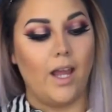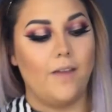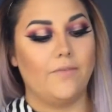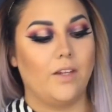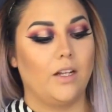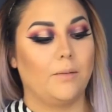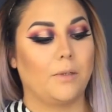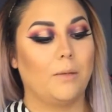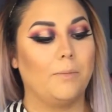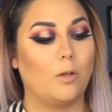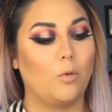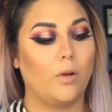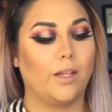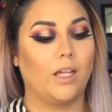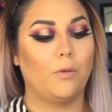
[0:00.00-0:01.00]
and then I'm going to be
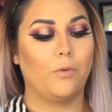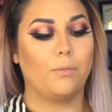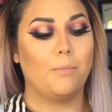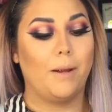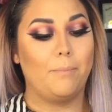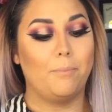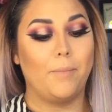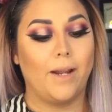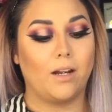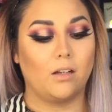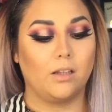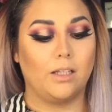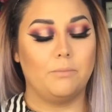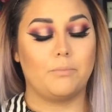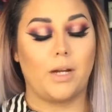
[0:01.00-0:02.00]
going in with my
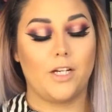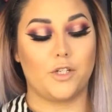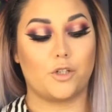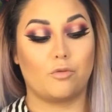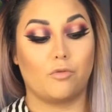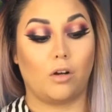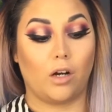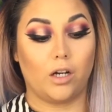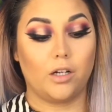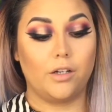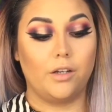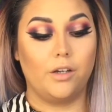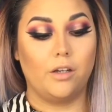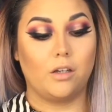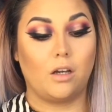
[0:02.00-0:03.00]
Marilyn by
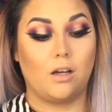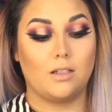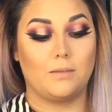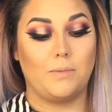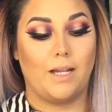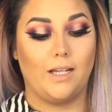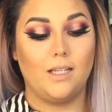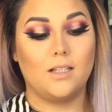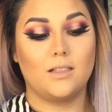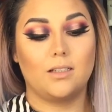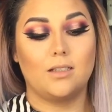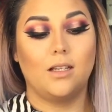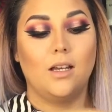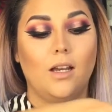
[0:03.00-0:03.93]
Gerard Cosmetics